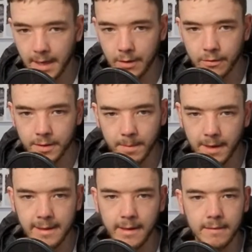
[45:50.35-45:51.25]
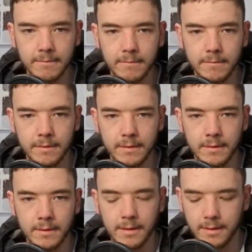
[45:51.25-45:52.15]
They were on a plate.
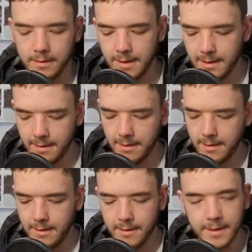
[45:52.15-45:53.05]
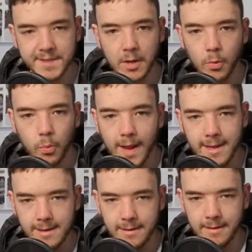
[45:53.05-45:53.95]
Yeah? There's no
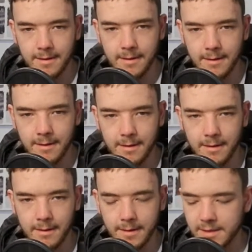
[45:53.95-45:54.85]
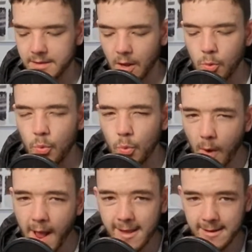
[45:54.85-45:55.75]
way. There's no
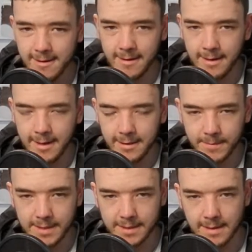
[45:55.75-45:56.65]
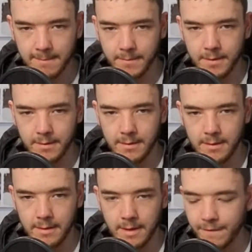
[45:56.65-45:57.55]
way he's missing them.
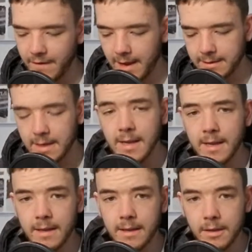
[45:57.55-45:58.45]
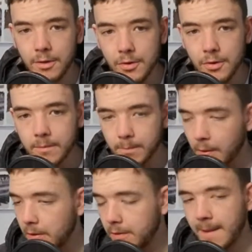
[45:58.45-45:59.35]
In fact, you could
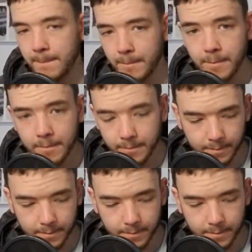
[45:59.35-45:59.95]
put them